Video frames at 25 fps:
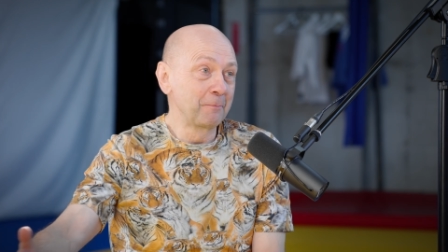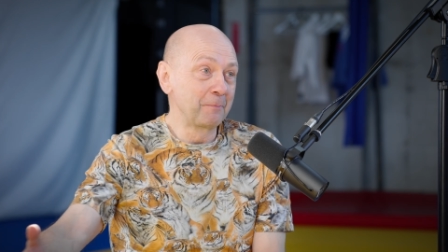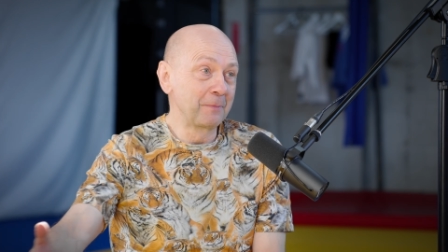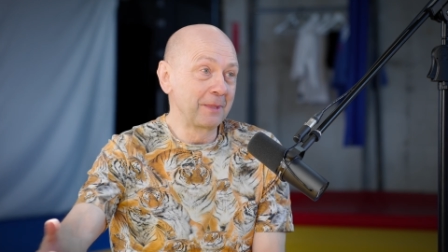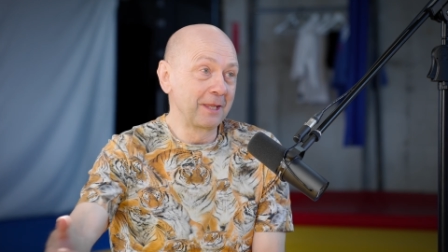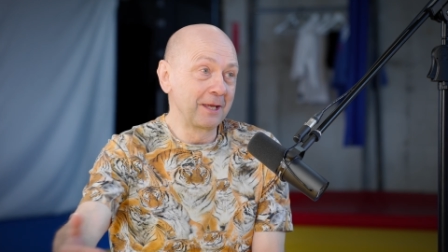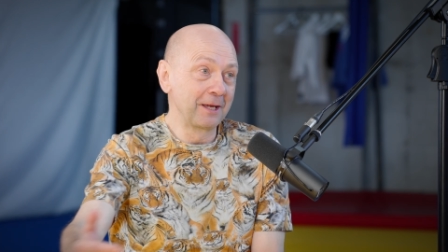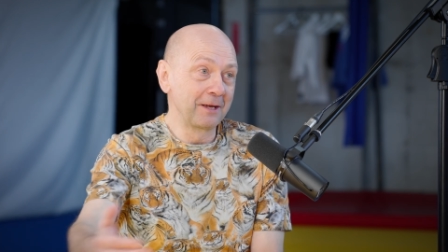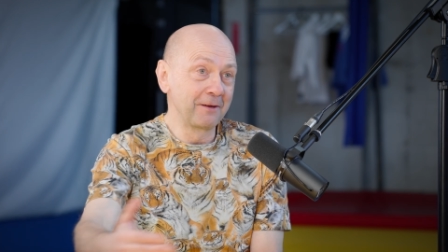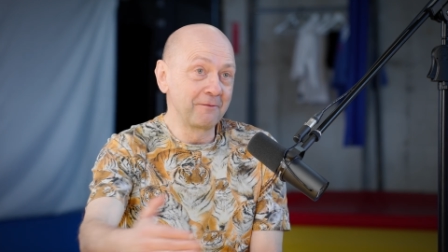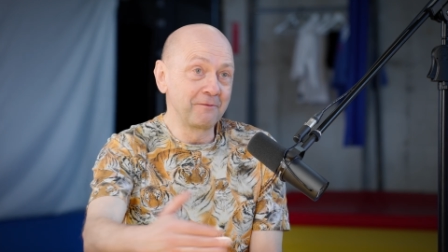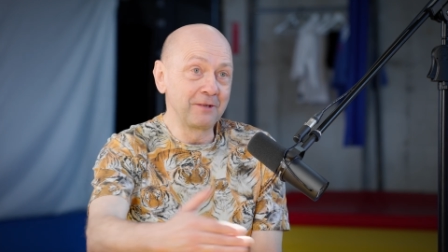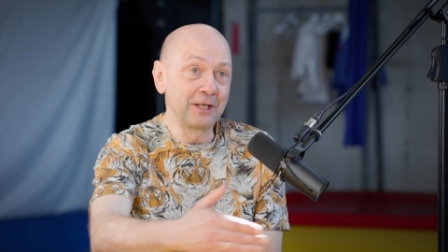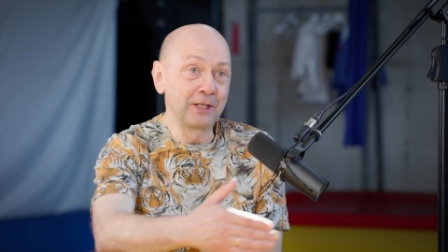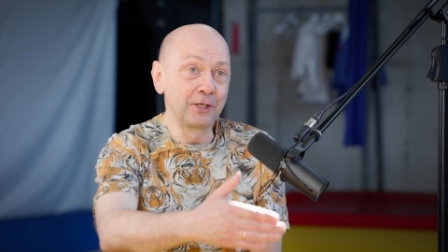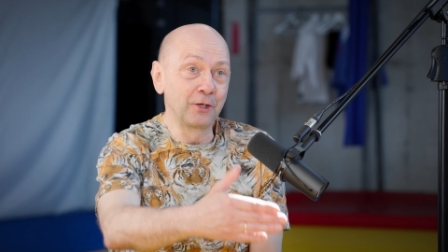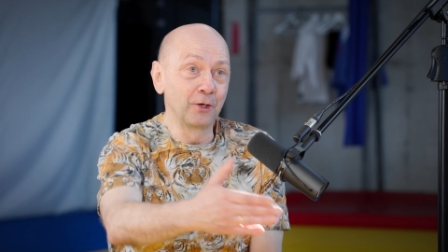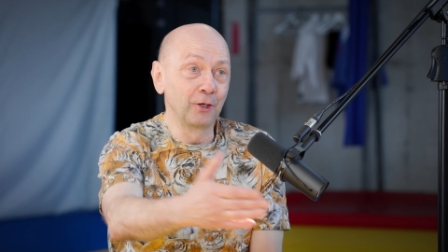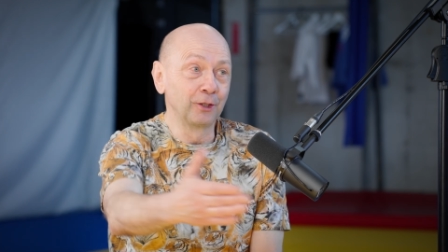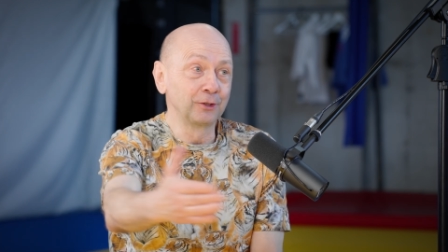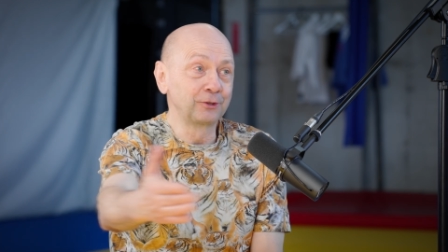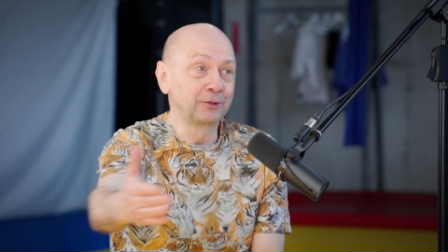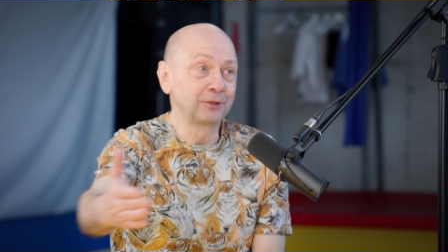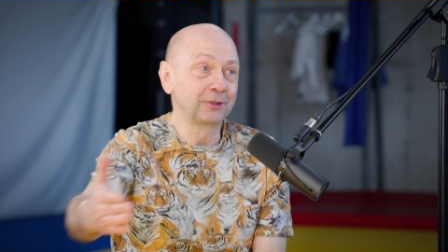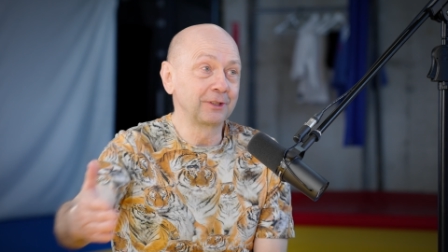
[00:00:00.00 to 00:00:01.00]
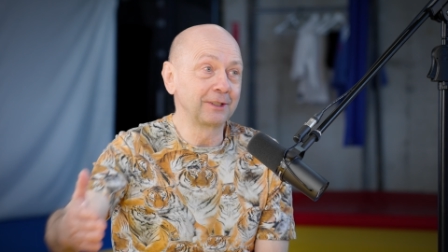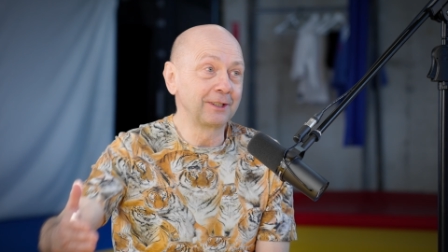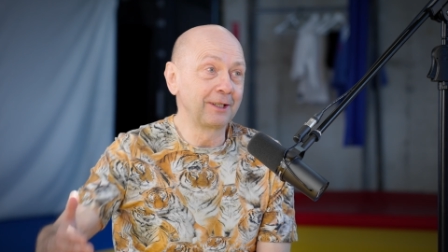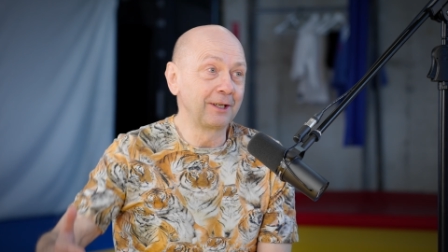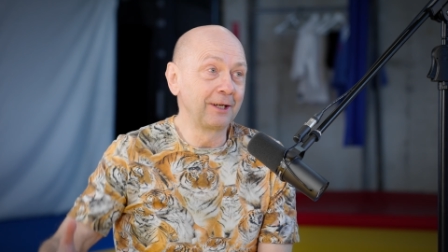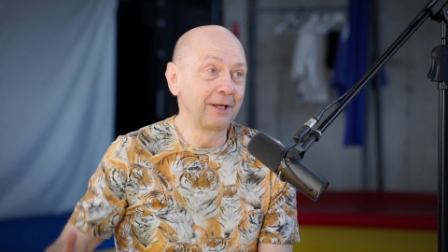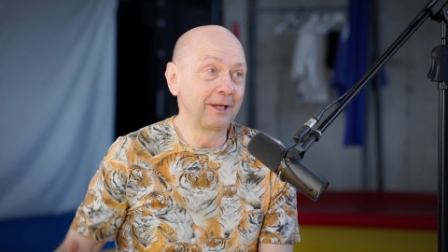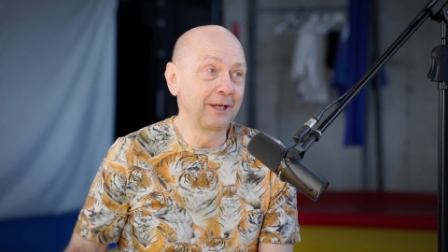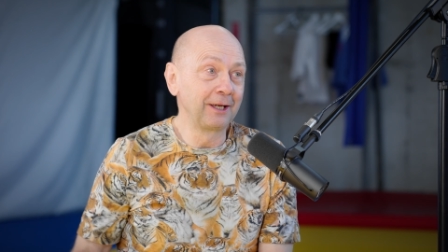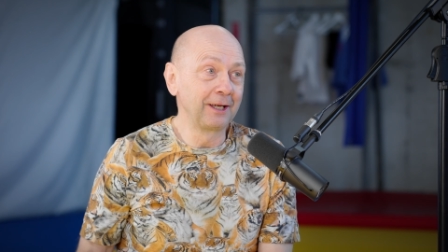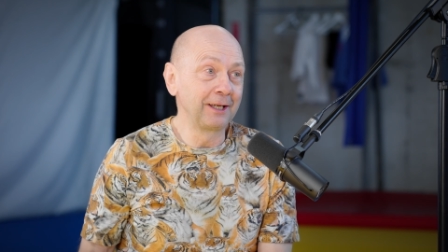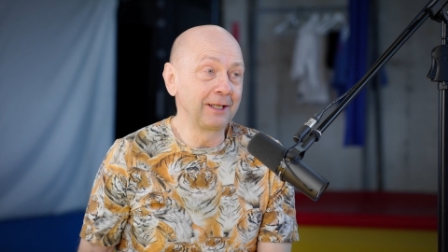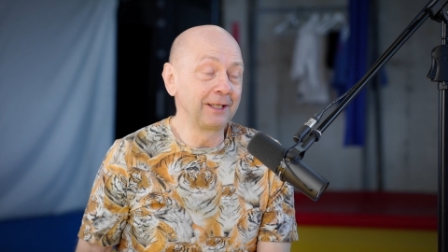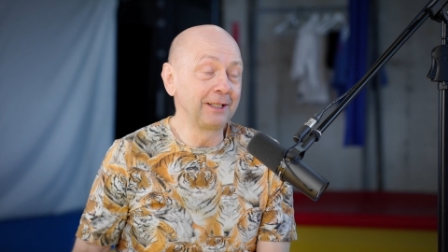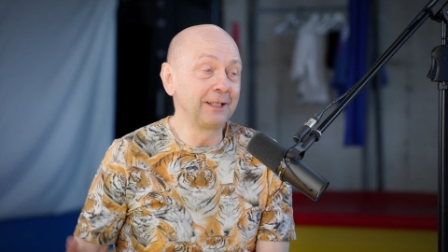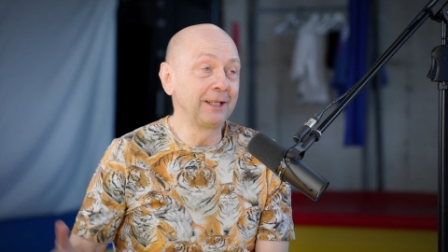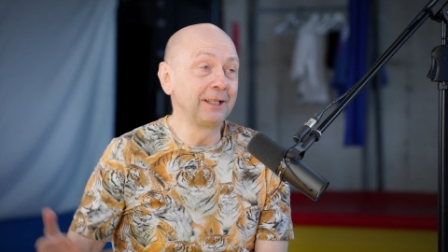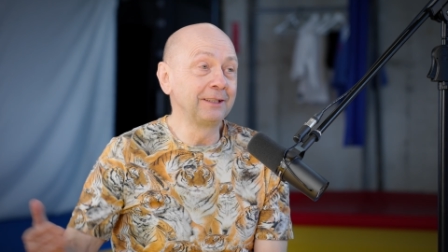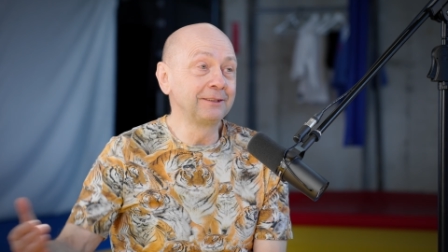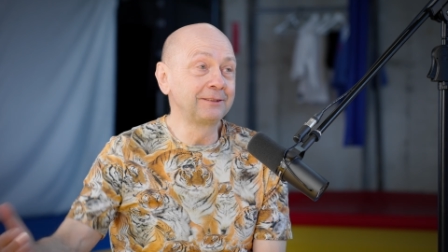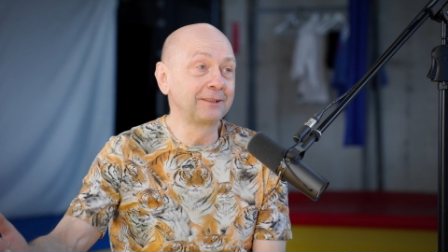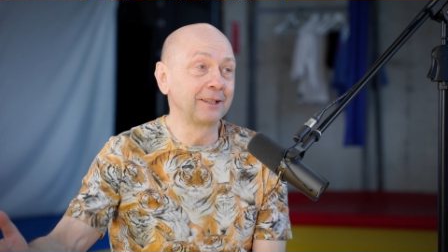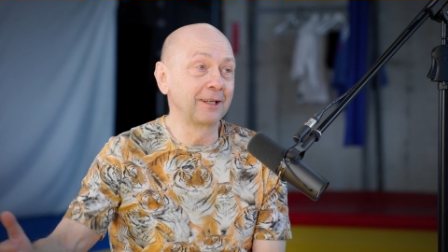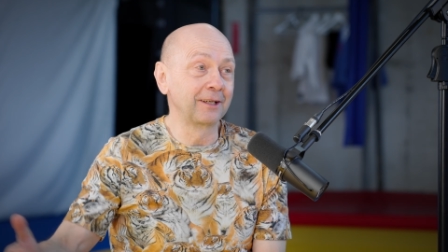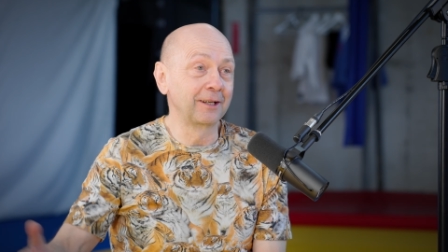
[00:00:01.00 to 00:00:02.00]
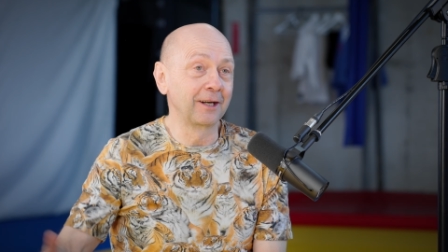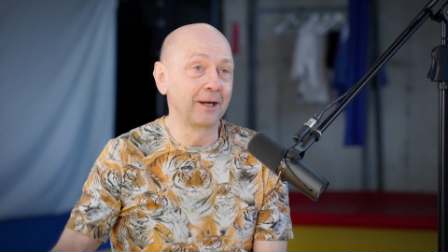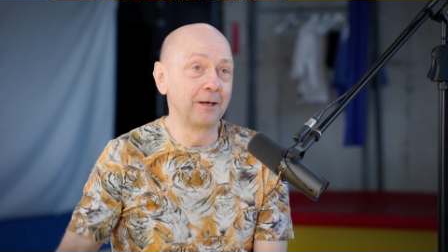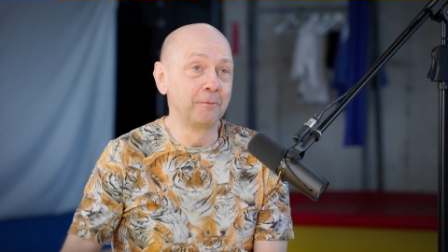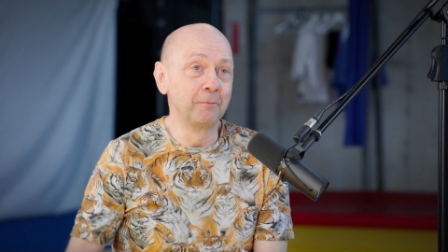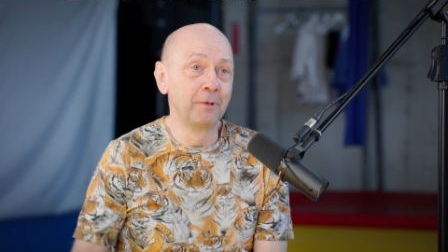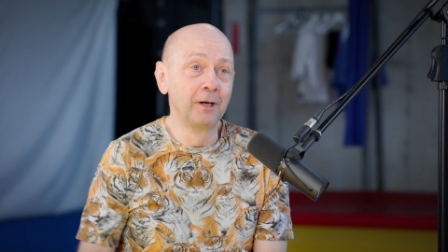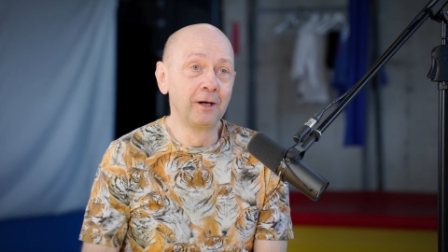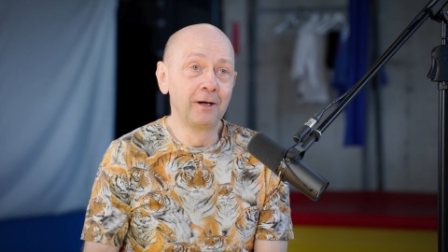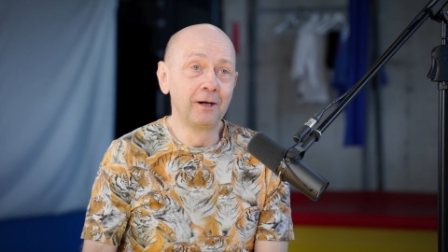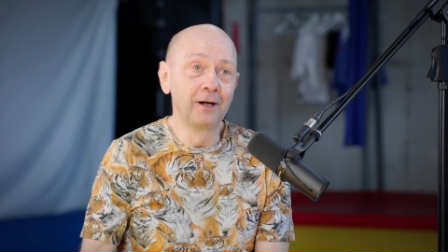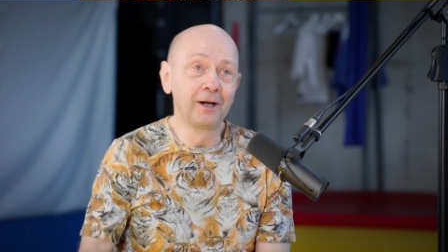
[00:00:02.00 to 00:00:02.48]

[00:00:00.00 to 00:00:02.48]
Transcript: videos uh, in Instagram.